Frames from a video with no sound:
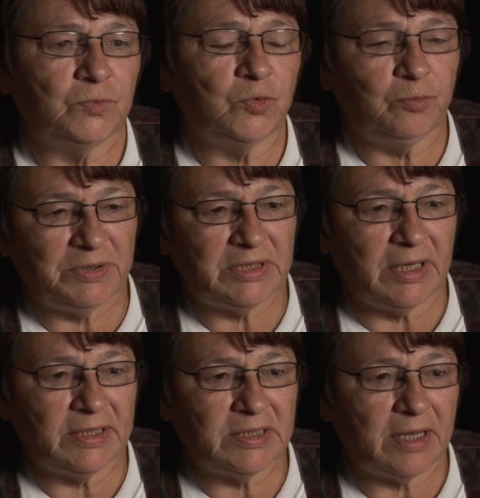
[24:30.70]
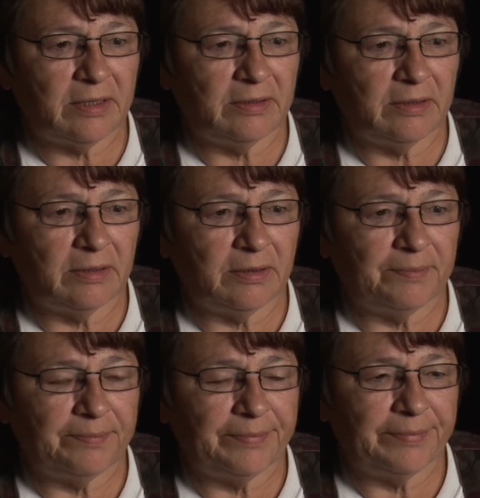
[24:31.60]
oh, besides that, uh,
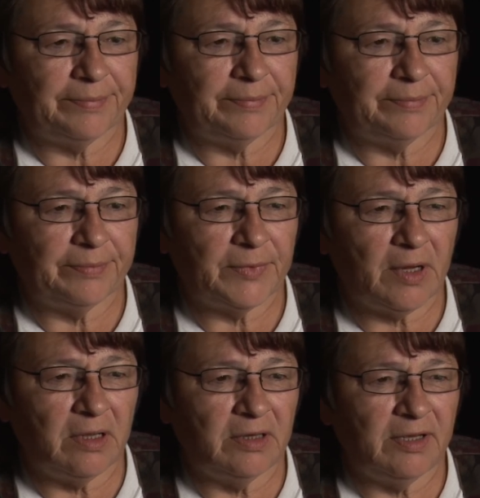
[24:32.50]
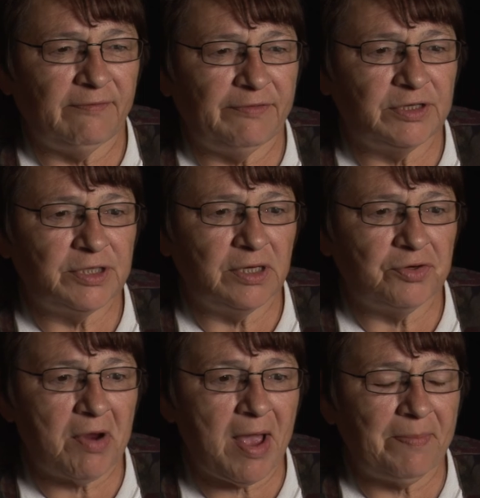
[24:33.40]
hunting, fishing,
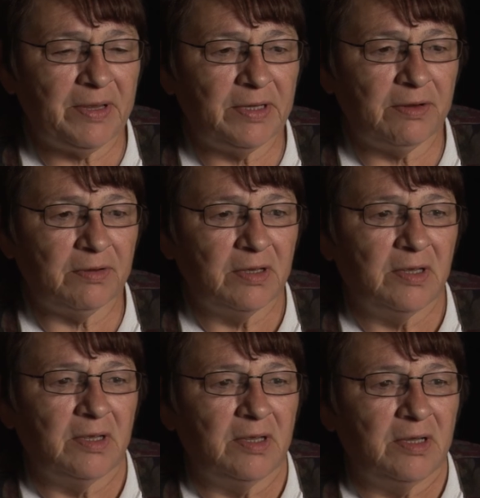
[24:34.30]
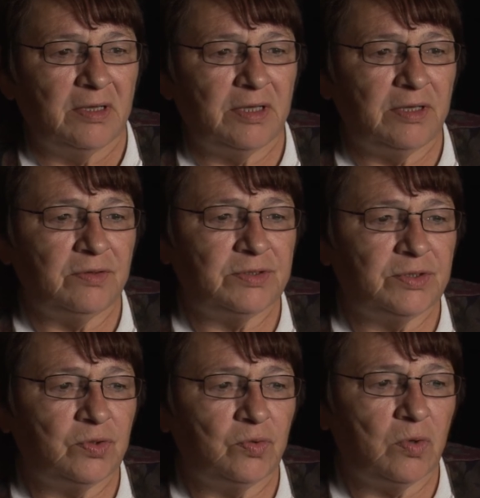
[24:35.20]
trapping, they, were, they
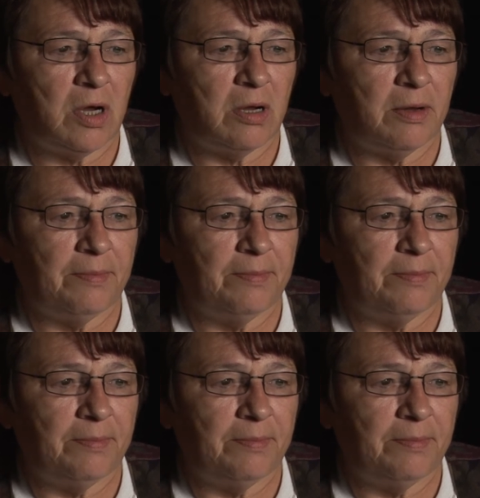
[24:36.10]
used to uh,